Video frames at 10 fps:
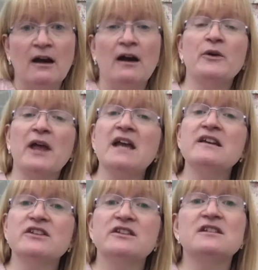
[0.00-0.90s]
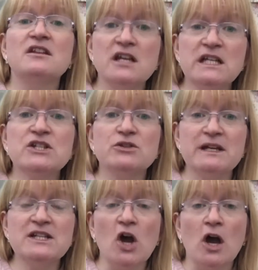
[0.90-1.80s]
Okay, so there's at least
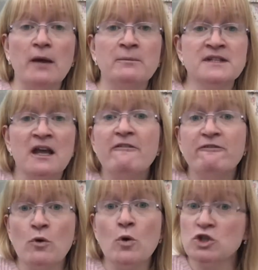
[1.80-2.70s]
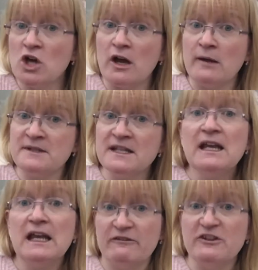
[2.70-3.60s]
three times, four times
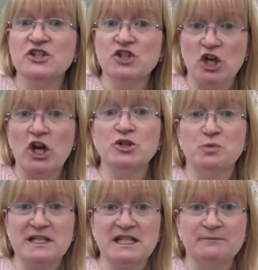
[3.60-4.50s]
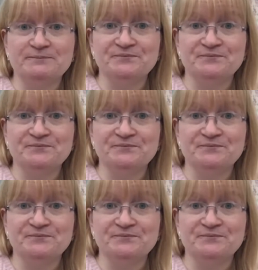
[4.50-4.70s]
if it's a church wedding.